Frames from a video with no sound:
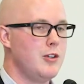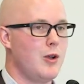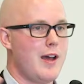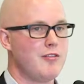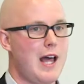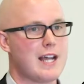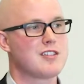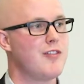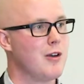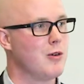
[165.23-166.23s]
you'll have
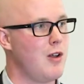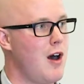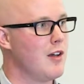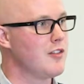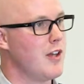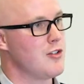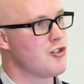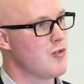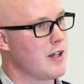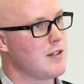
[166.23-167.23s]
lax federal laws and
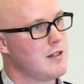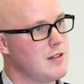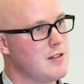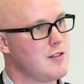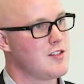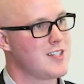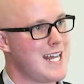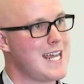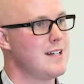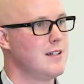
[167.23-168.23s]
strict
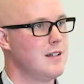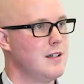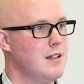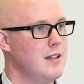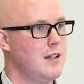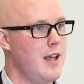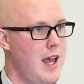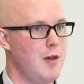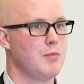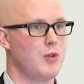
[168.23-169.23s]
state
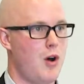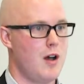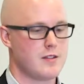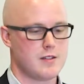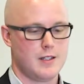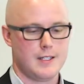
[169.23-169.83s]
hemp laws.